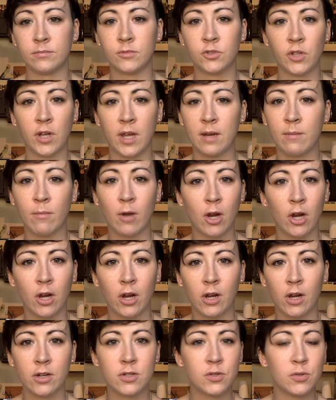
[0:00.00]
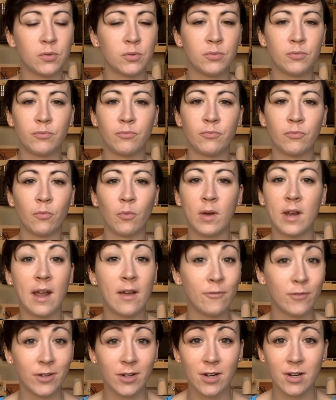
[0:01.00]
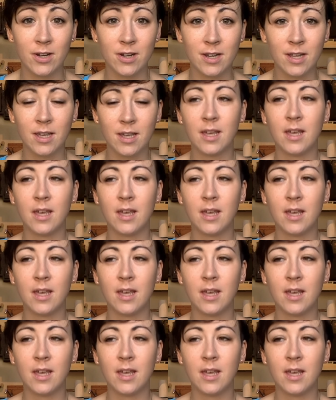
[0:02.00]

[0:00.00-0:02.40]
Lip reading: trademarked, whatevered